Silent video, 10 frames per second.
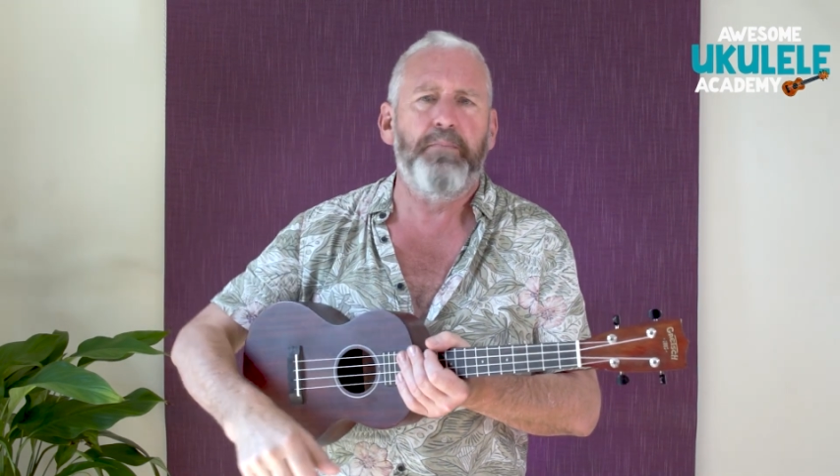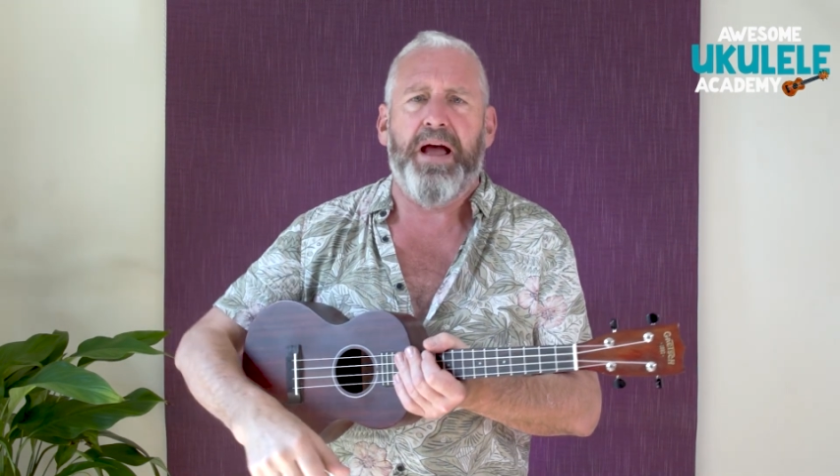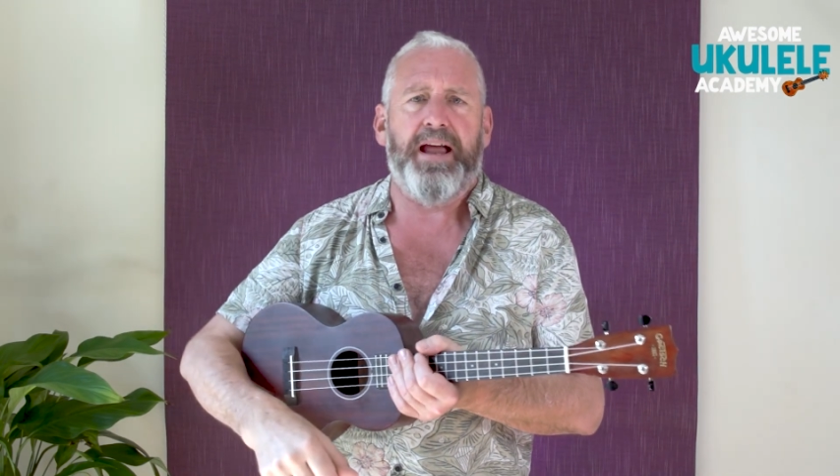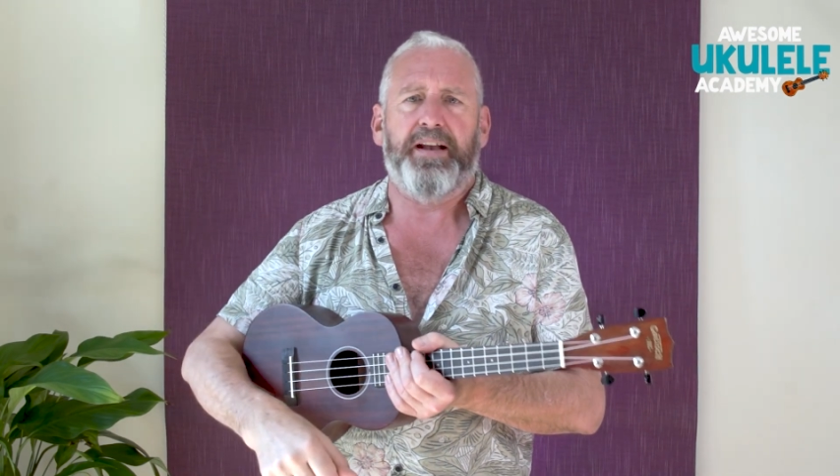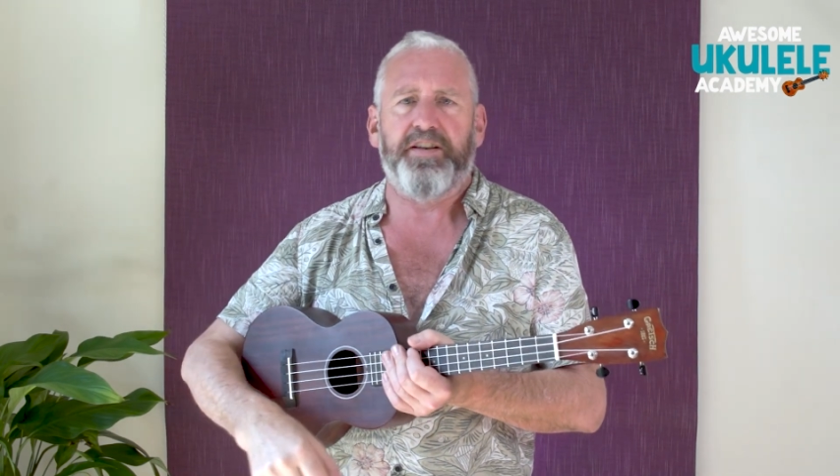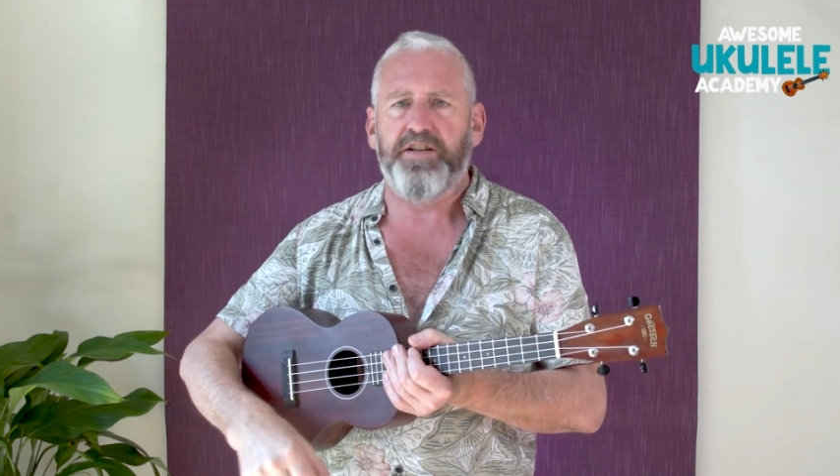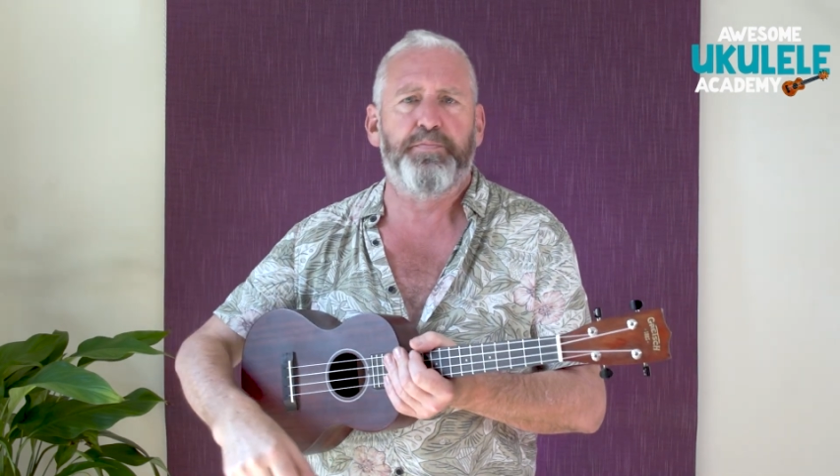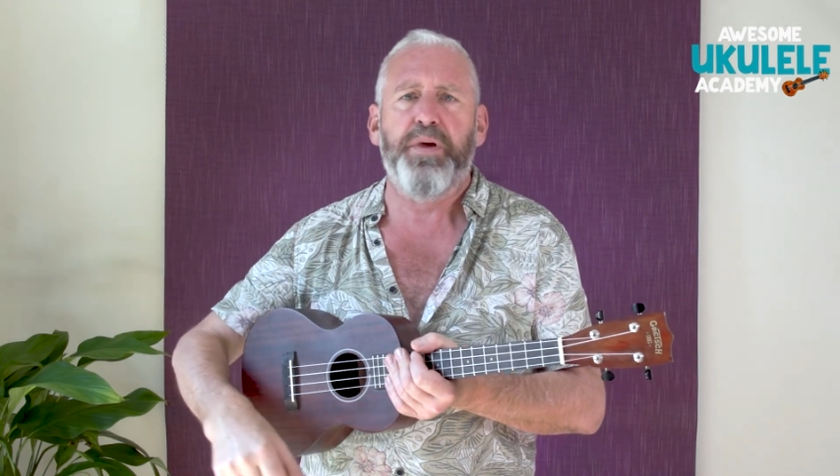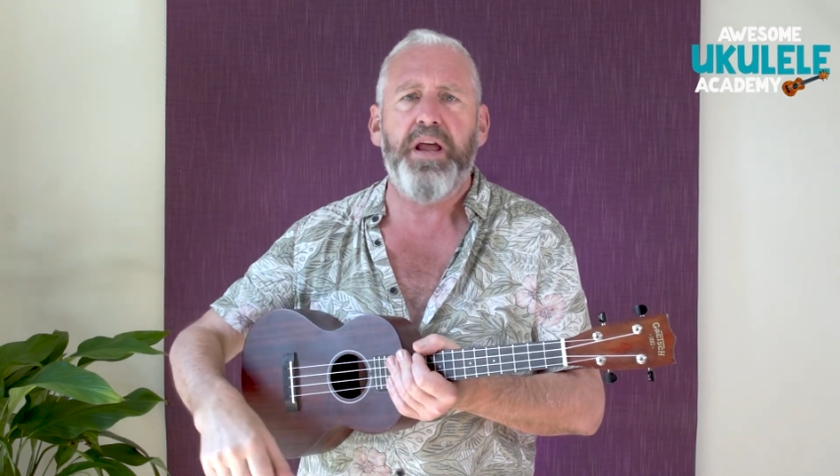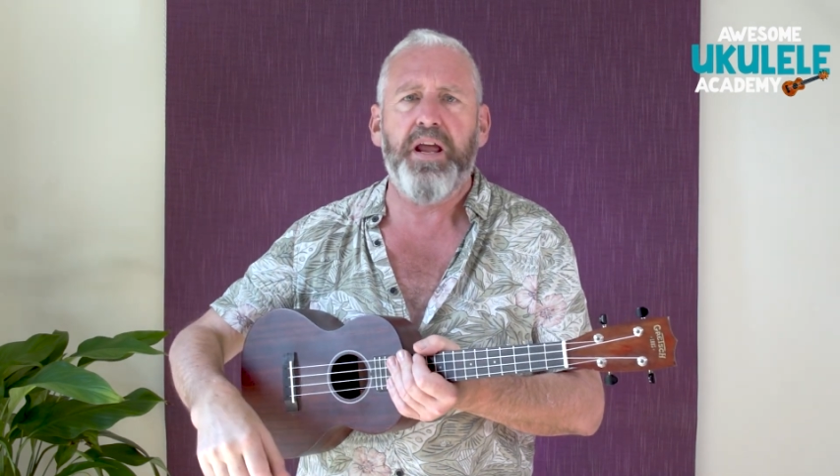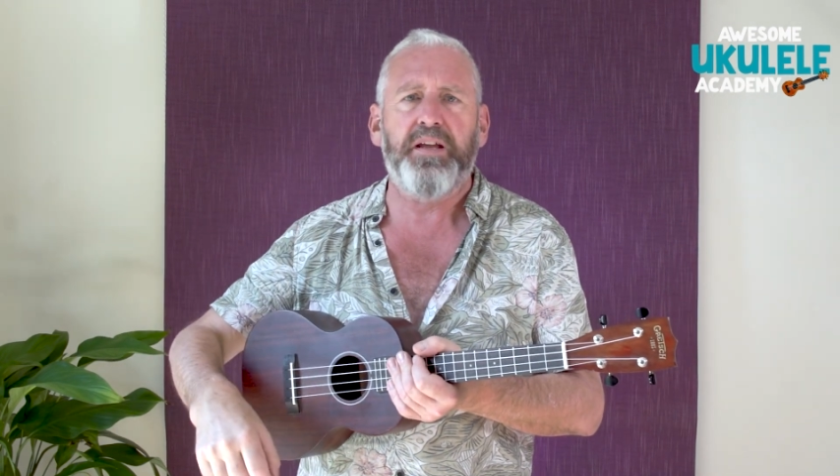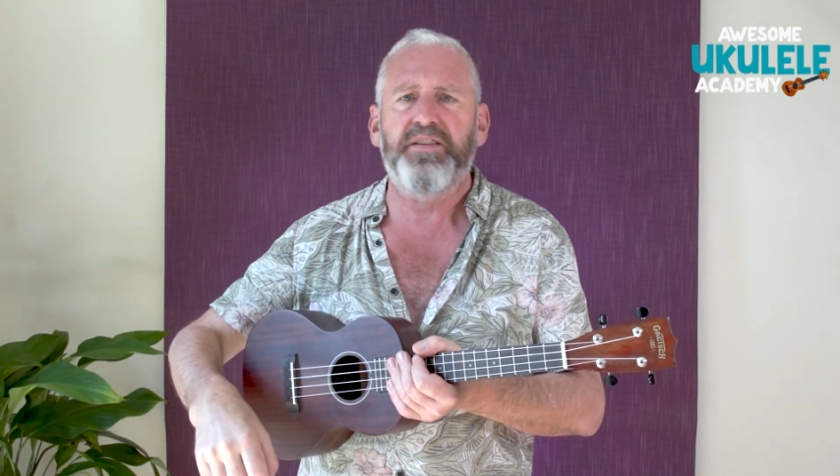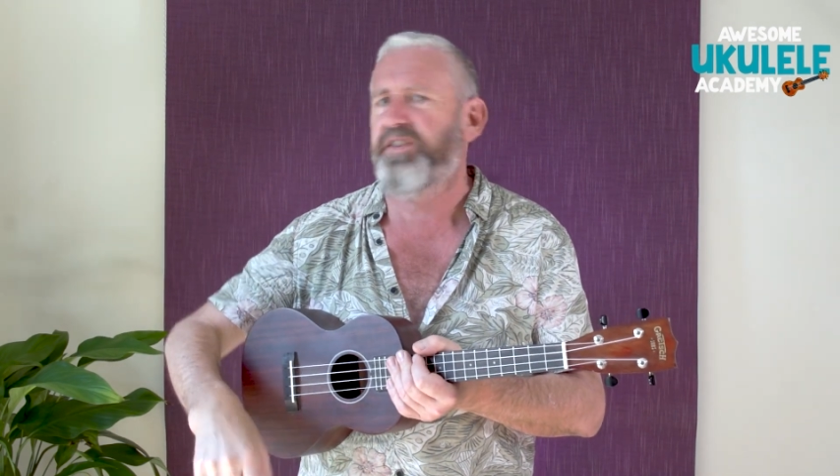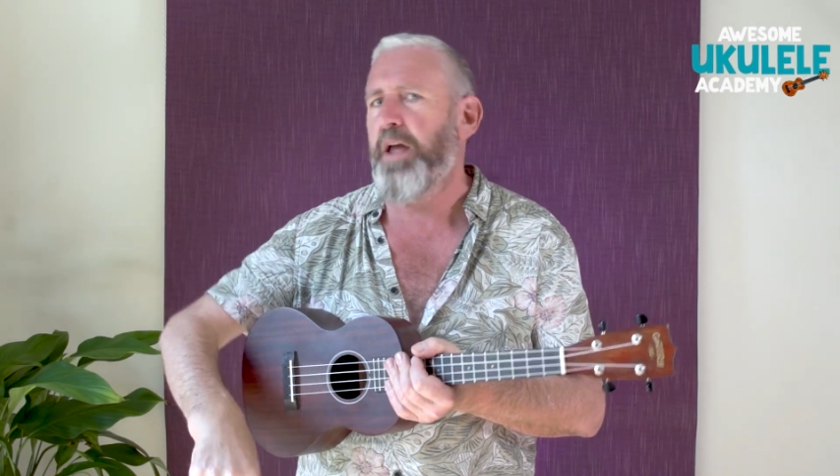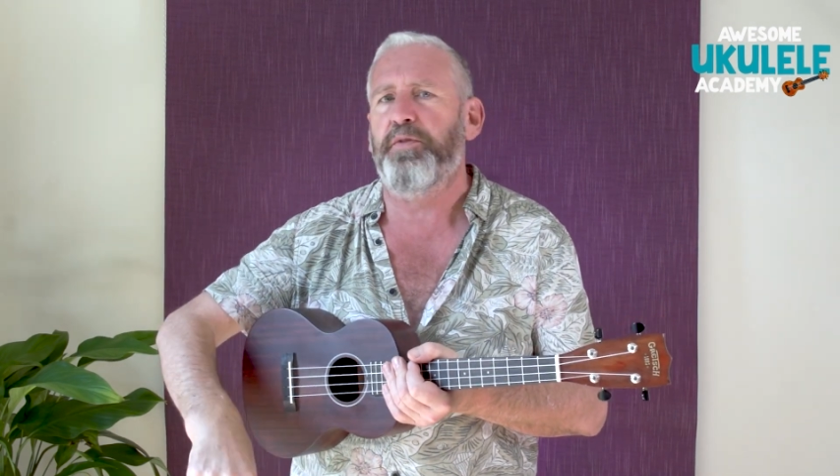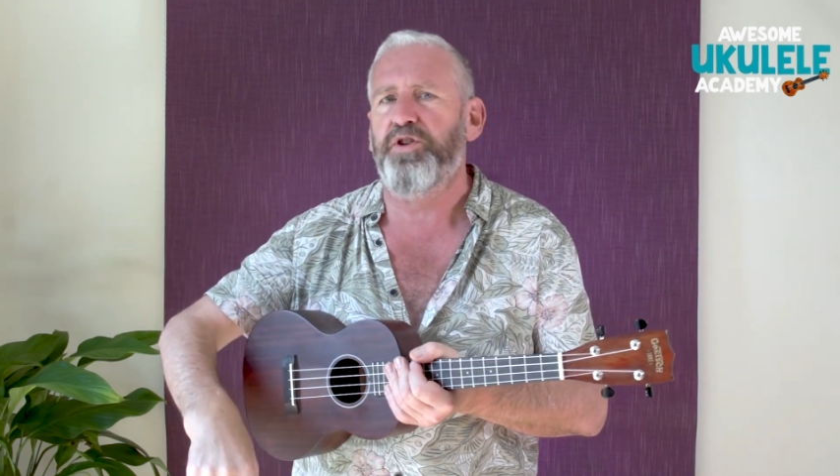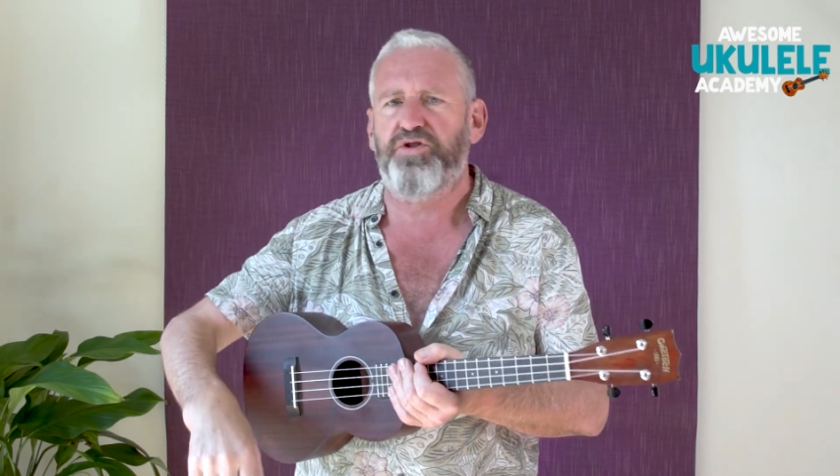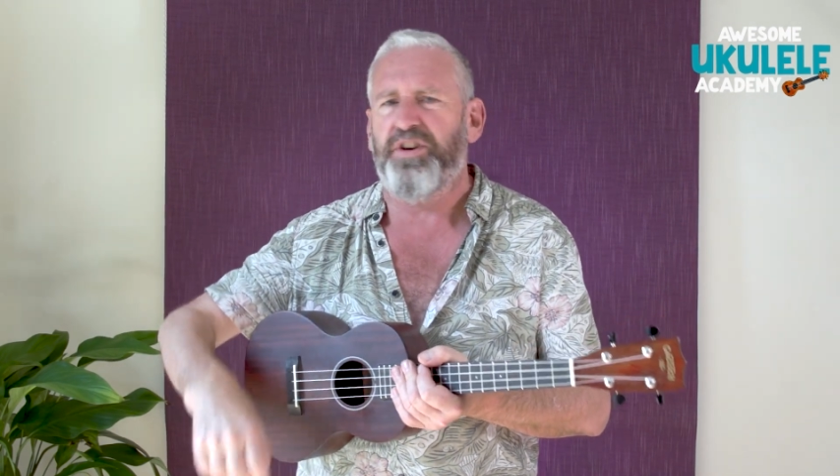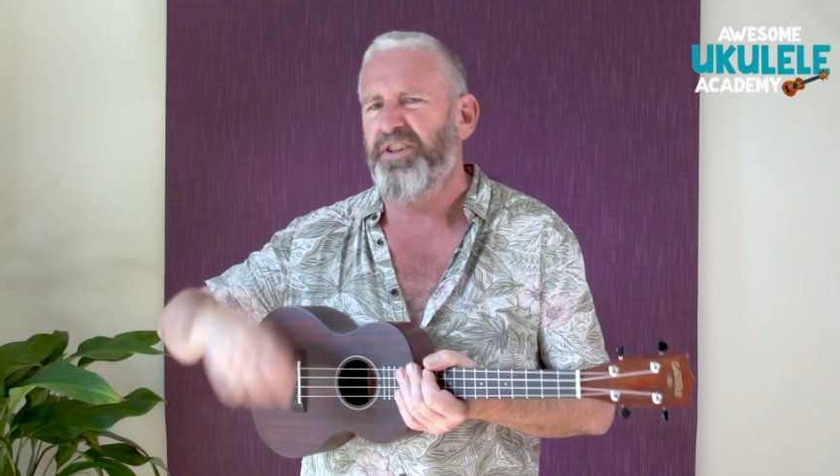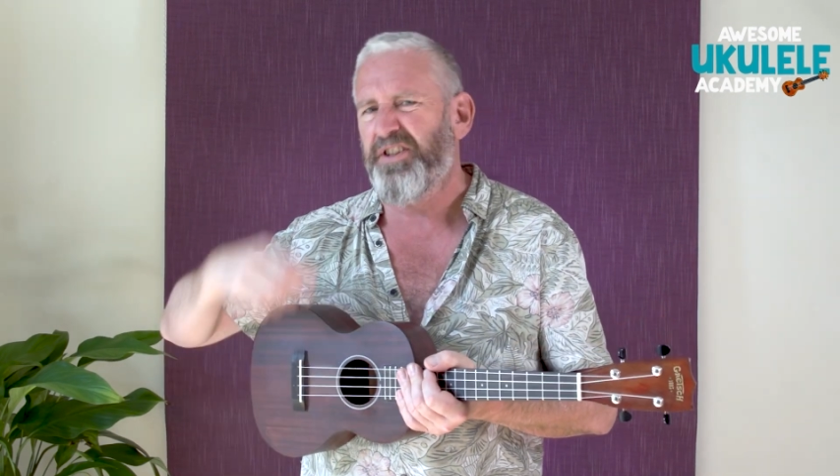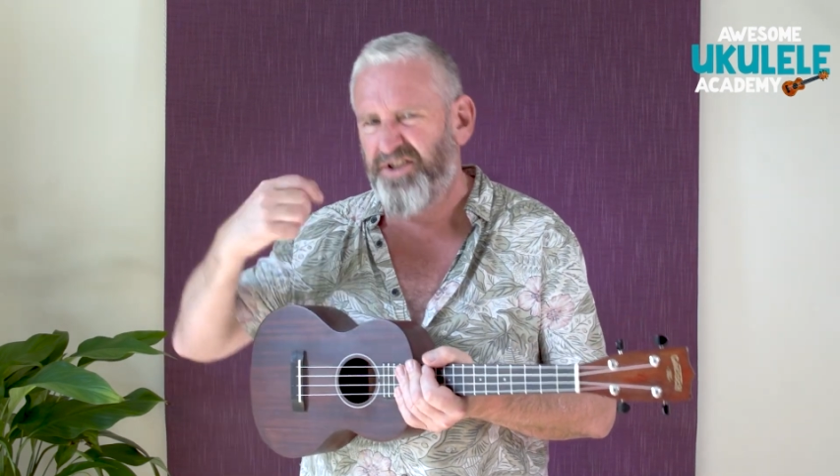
patterns being demonstrated,